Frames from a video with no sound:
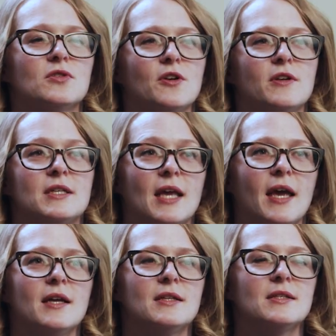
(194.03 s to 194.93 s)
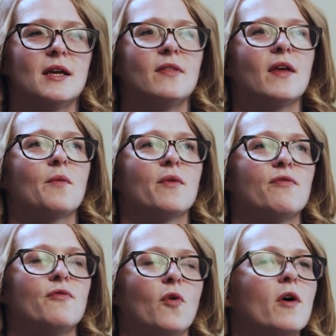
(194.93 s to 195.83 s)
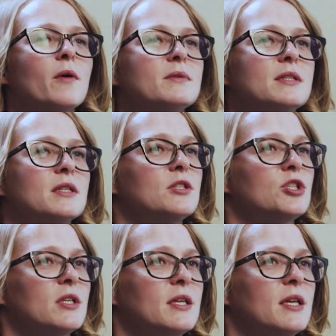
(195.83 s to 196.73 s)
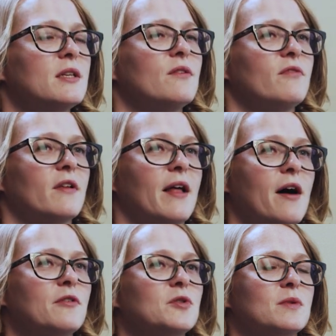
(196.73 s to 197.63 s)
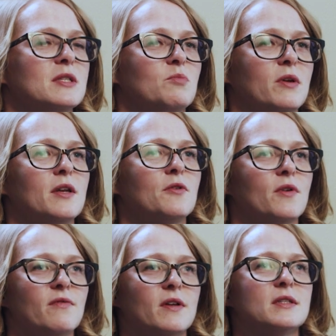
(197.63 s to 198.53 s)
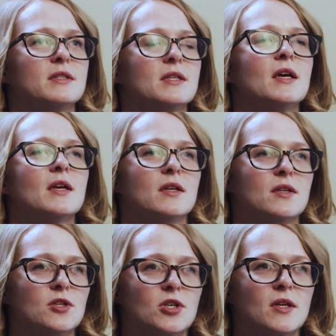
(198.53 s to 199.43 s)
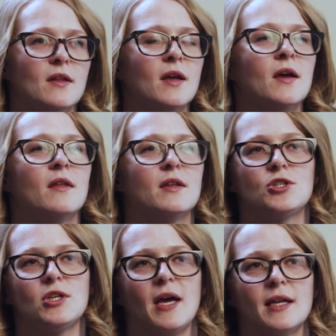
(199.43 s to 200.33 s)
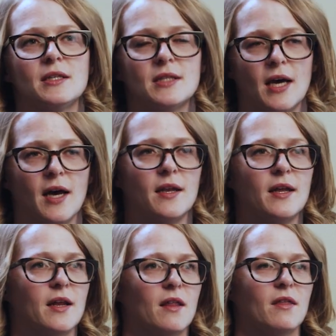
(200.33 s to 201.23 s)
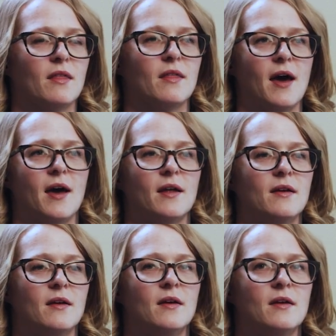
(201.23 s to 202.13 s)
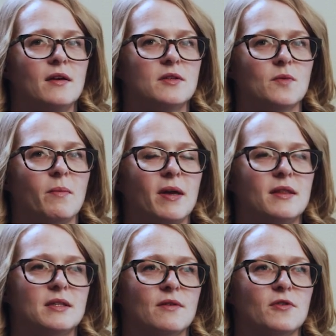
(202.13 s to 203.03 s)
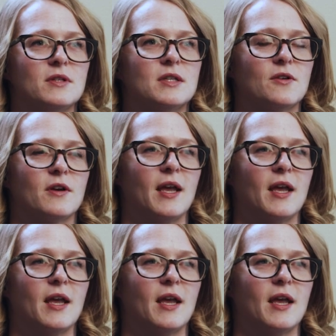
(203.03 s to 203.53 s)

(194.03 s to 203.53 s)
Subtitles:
Security's hands, and there were forms that she needed to fill out to explain Griffen's condition that she hadn't done, and I think that is what made the difference in her